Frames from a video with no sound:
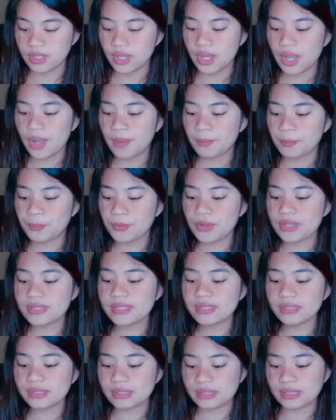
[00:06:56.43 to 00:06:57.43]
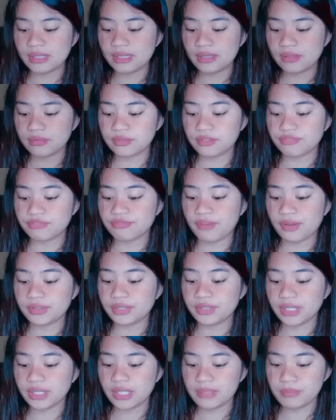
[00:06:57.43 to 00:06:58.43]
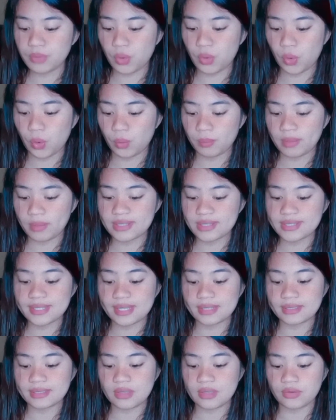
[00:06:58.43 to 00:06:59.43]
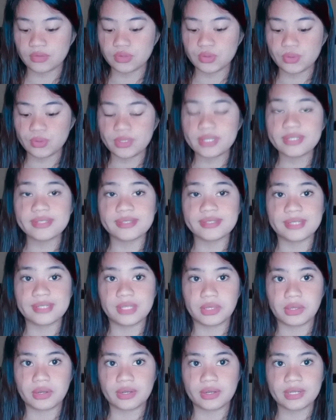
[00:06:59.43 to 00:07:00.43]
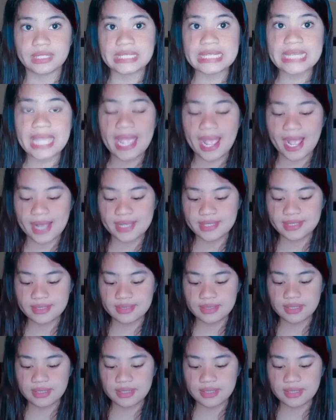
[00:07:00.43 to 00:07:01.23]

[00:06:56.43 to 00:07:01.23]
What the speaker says: Presently, the father came home and sat down to his tea. He asked,